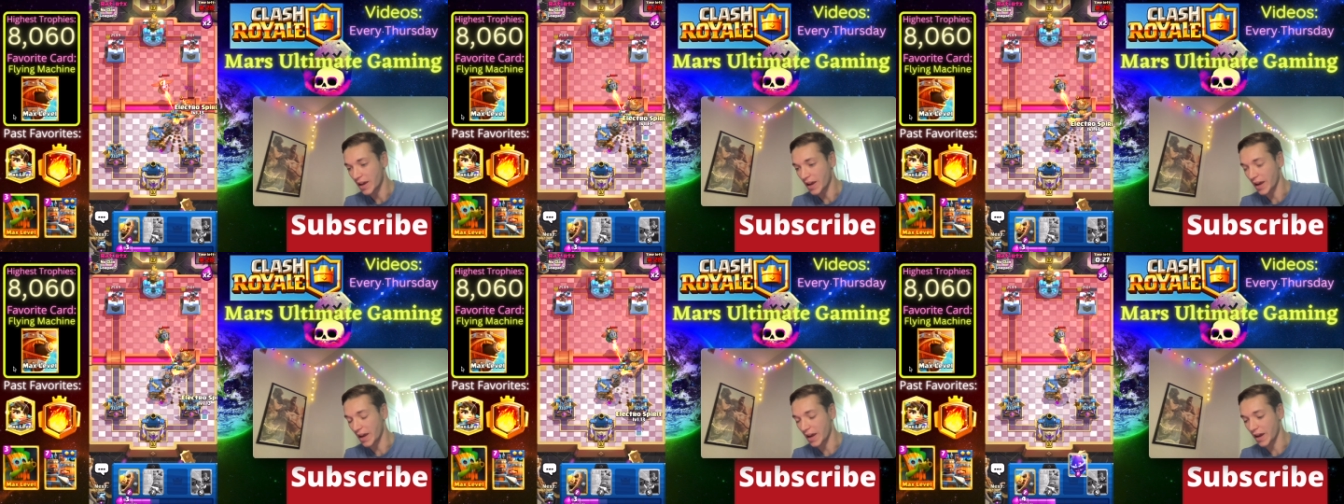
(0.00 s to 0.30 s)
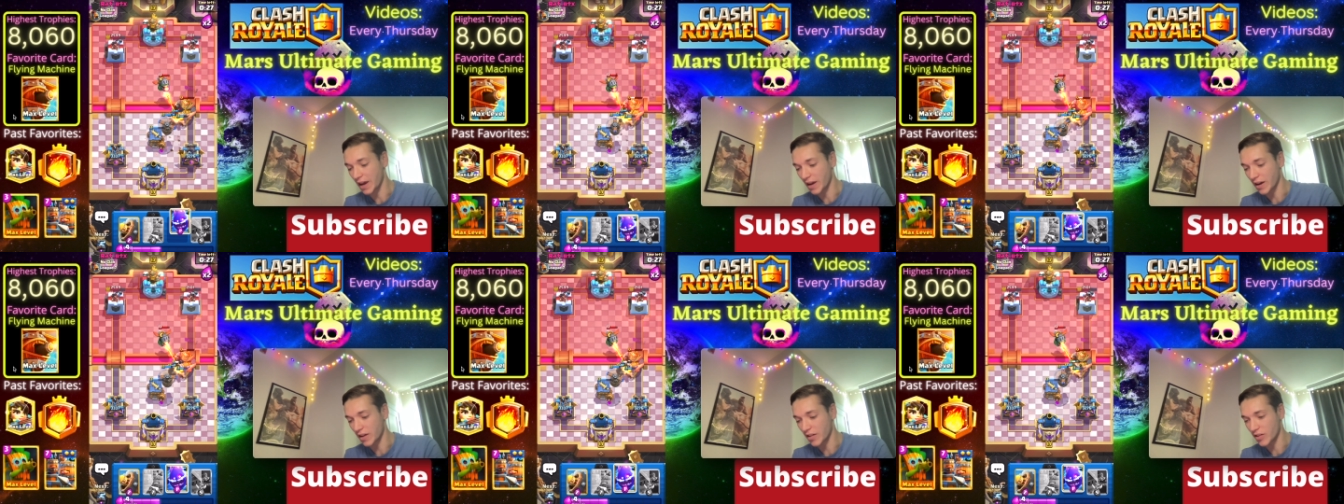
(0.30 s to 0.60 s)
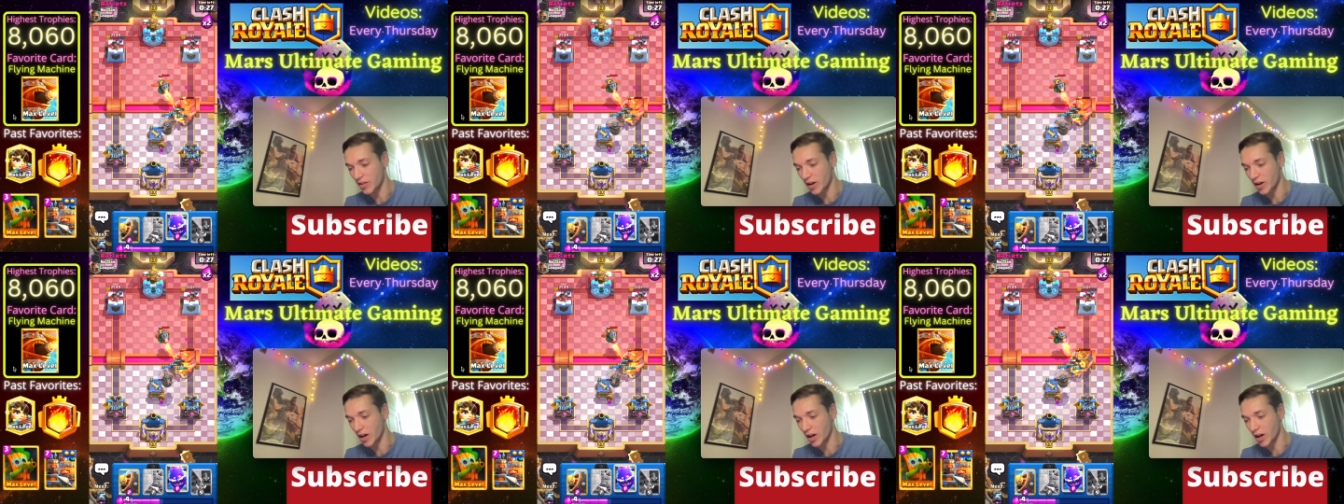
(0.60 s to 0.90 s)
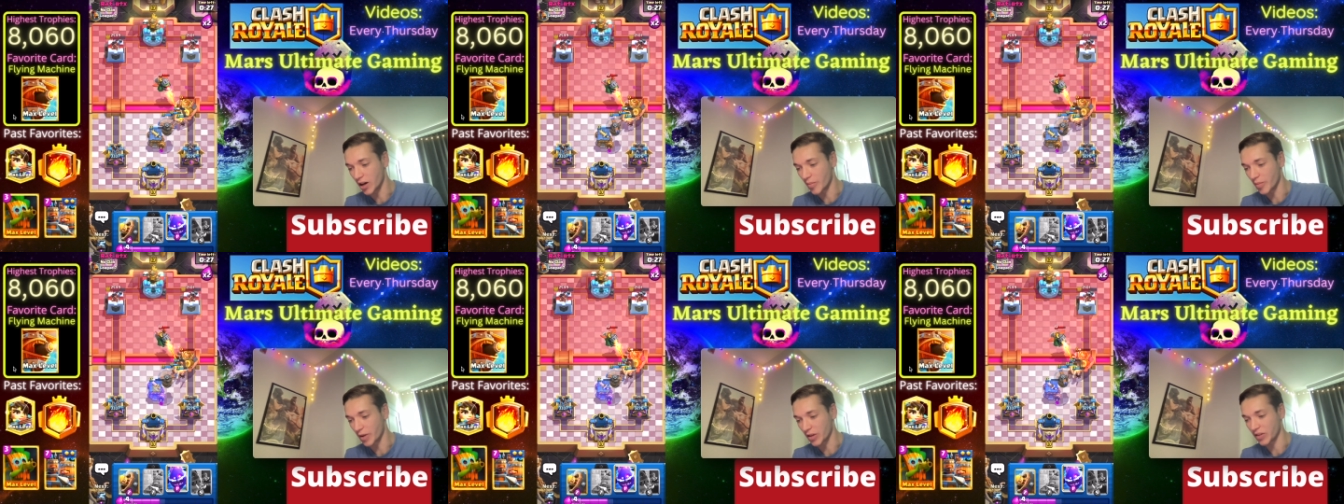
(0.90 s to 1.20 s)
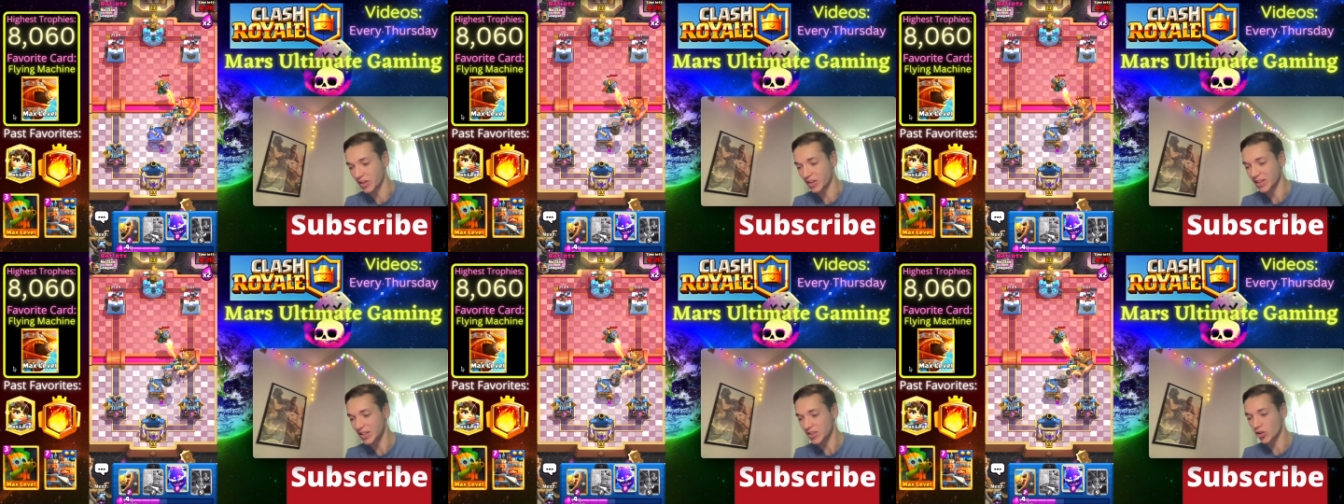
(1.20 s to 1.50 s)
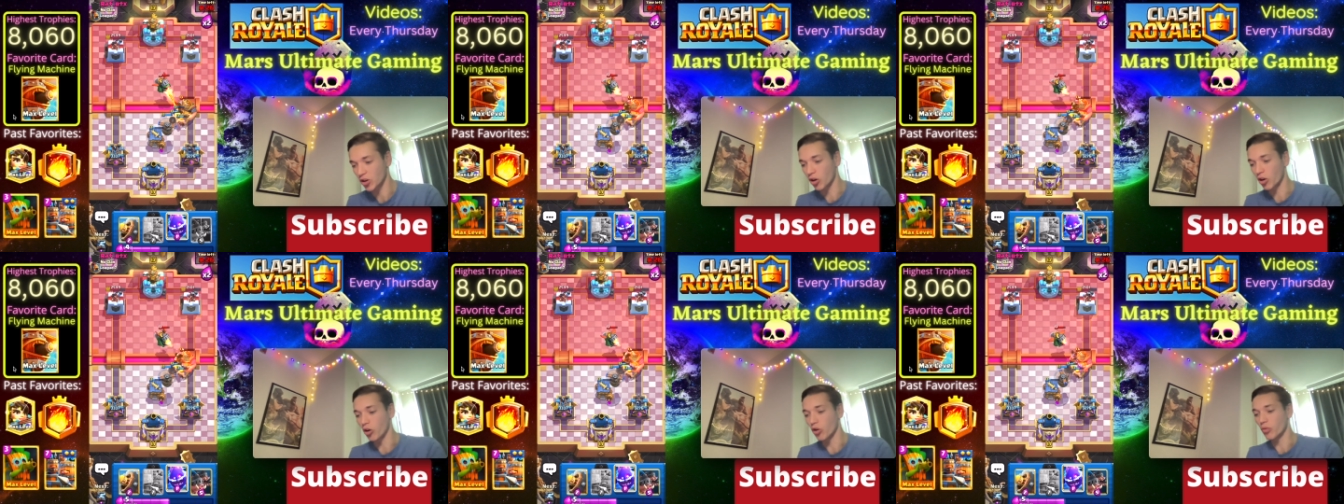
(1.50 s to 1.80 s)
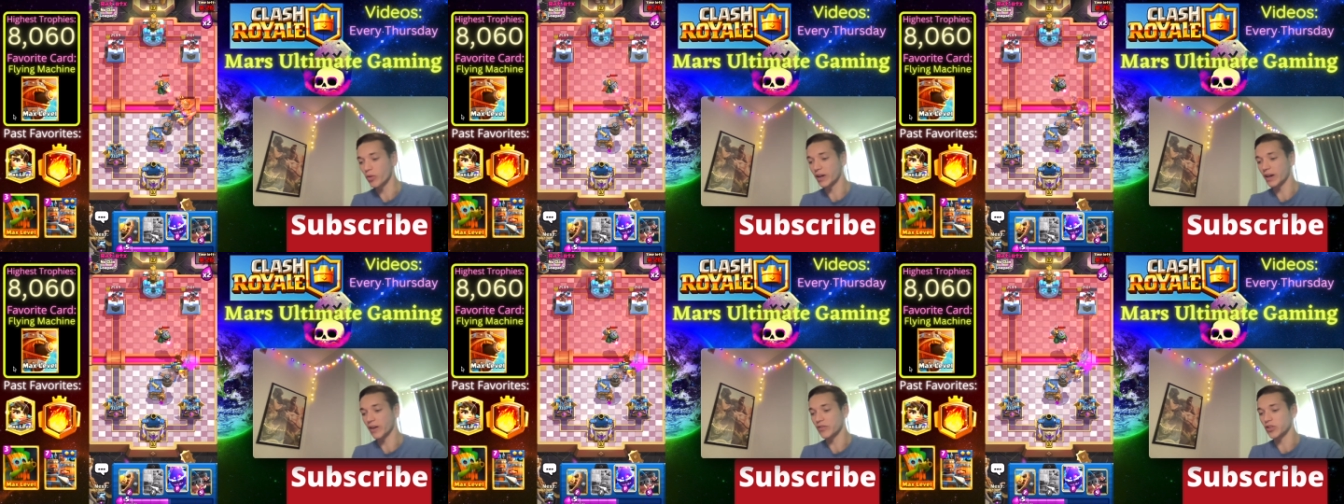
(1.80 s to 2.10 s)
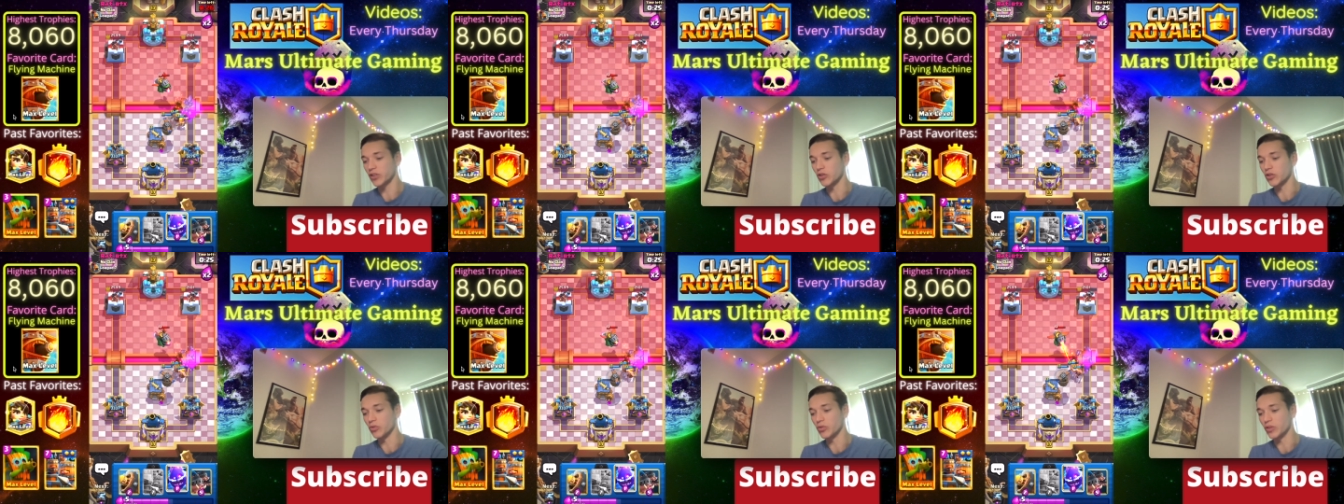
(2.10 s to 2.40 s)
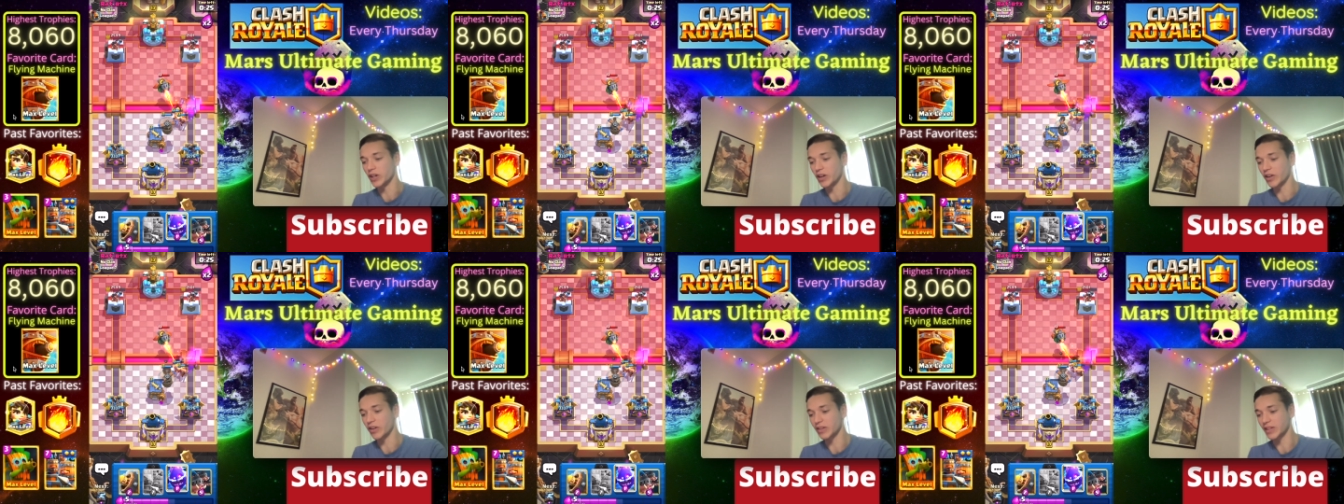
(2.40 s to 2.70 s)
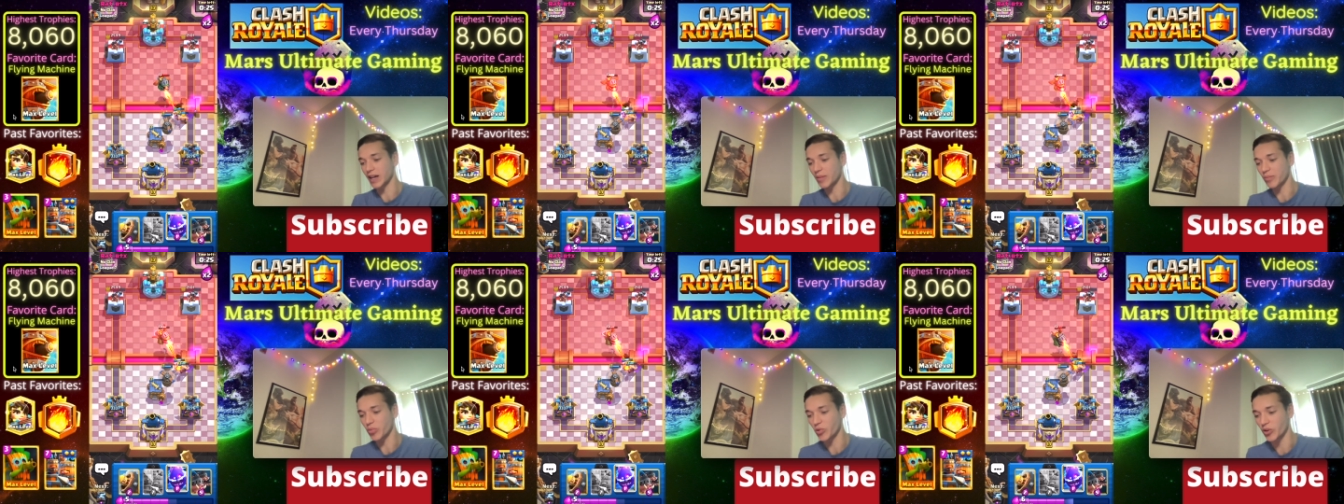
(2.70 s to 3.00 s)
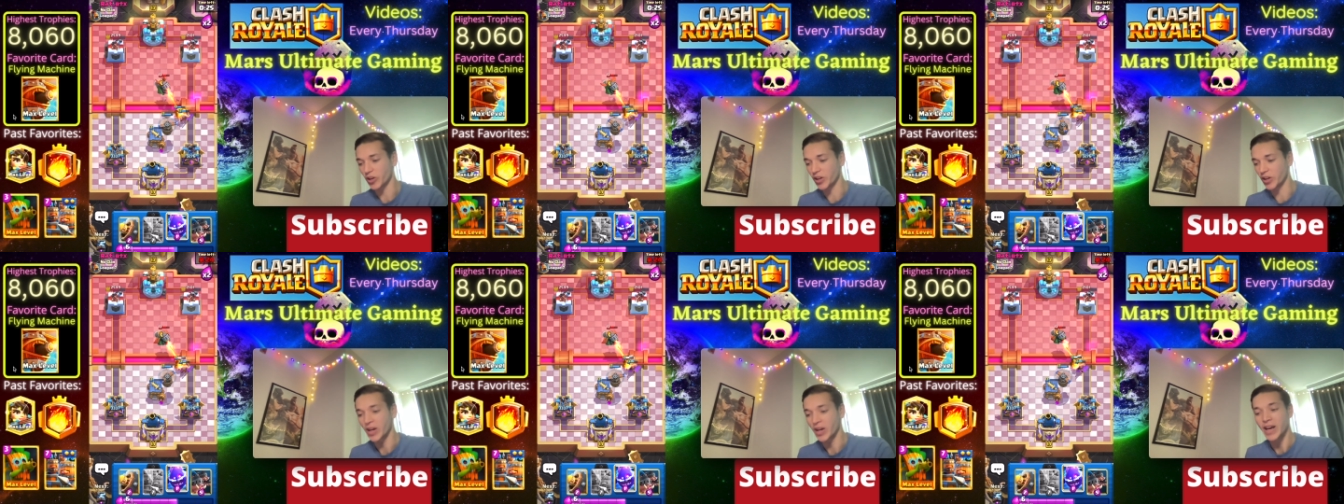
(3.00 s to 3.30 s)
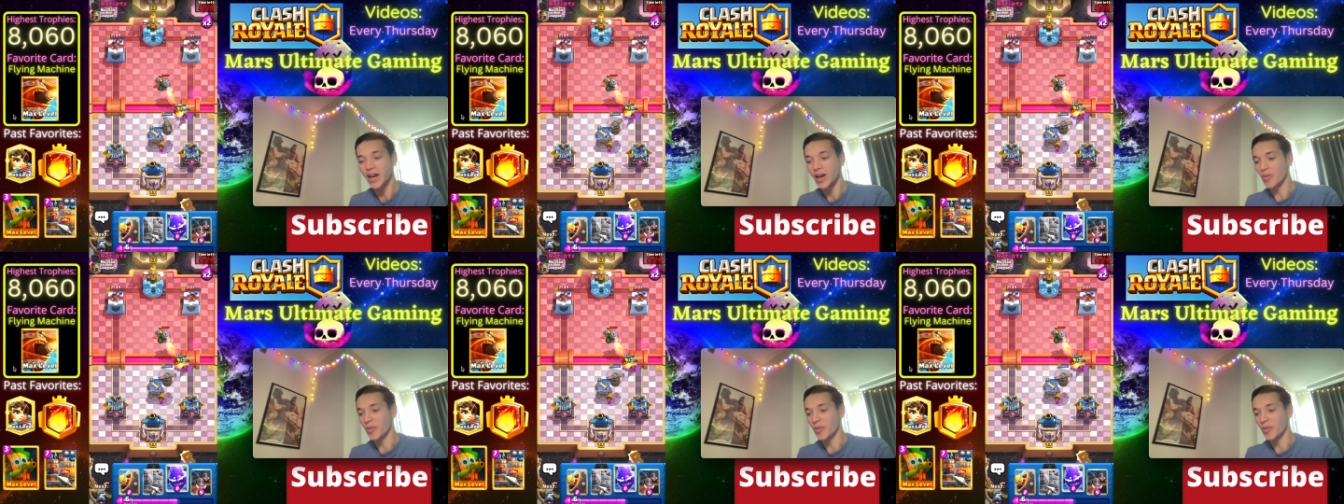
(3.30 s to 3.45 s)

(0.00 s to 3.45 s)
And um, I think that's all we have to do there at that point.